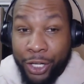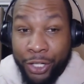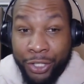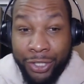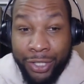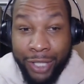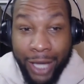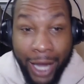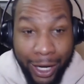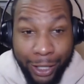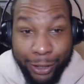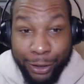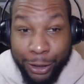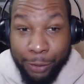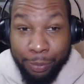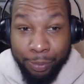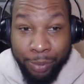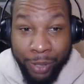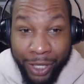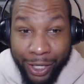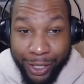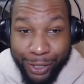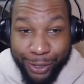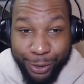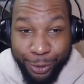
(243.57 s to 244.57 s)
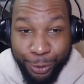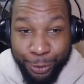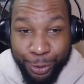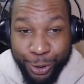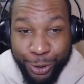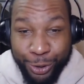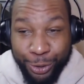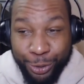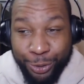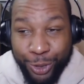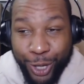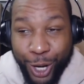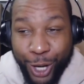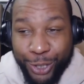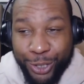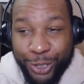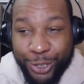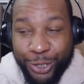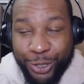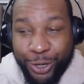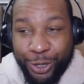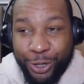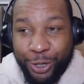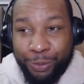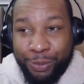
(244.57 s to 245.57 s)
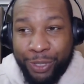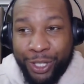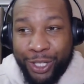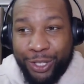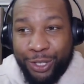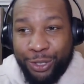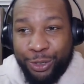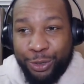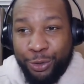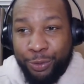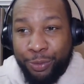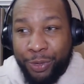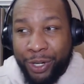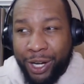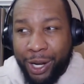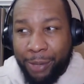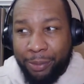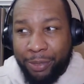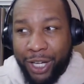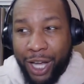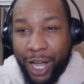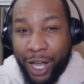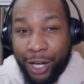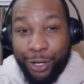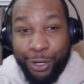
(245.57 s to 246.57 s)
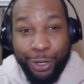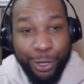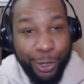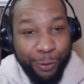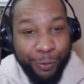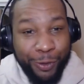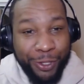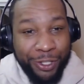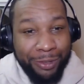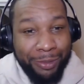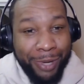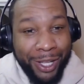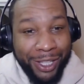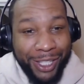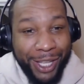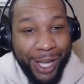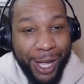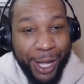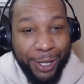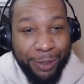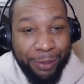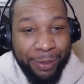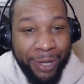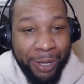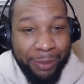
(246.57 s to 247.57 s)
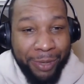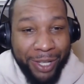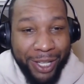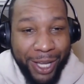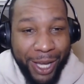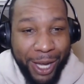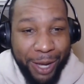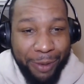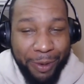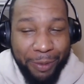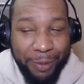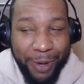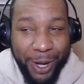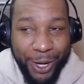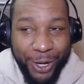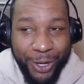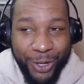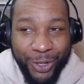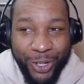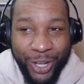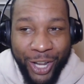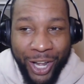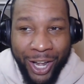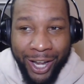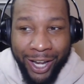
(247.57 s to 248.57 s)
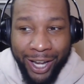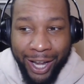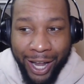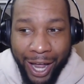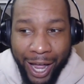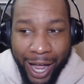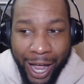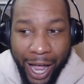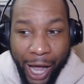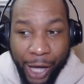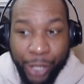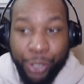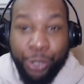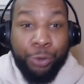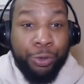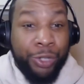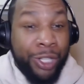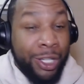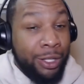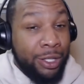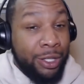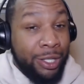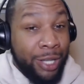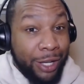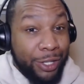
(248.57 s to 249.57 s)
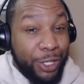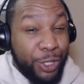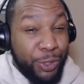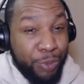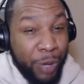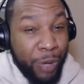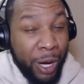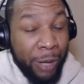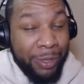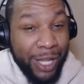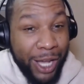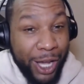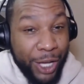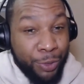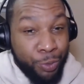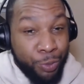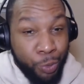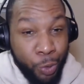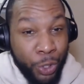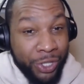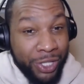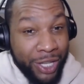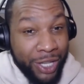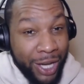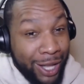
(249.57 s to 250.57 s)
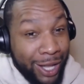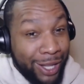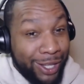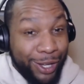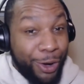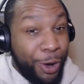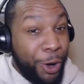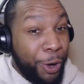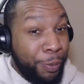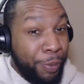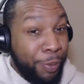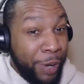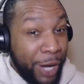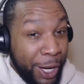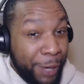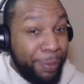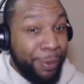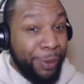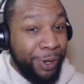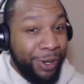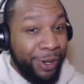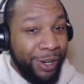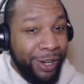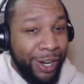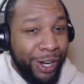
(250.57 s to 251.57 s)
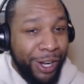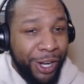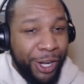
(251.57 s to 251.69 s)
exactly picked who the two losses are going to be to, but I'm kind of nervous about the Alabama game. I'm not going to lie. I do think Texas probably has more talent on paper